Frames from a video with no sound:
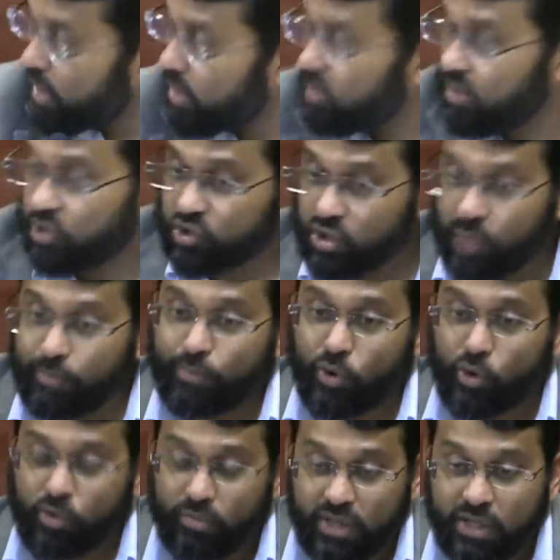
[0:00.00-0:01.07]

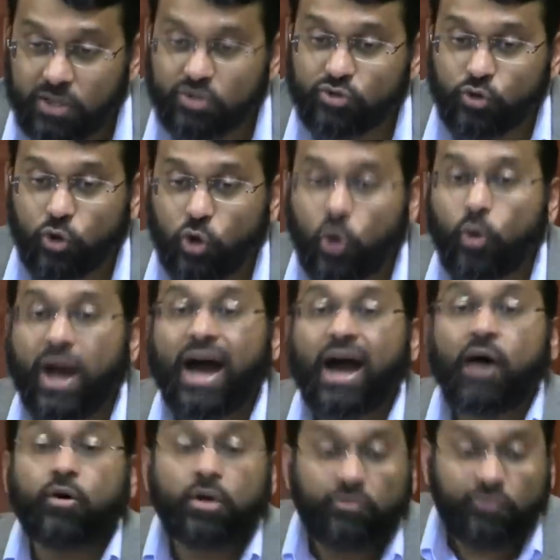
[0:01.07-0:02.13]
Tashabuh means you go
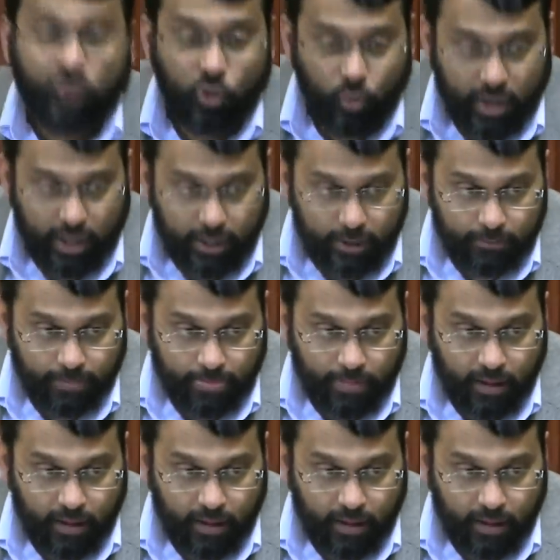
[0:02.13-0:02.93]
out of your way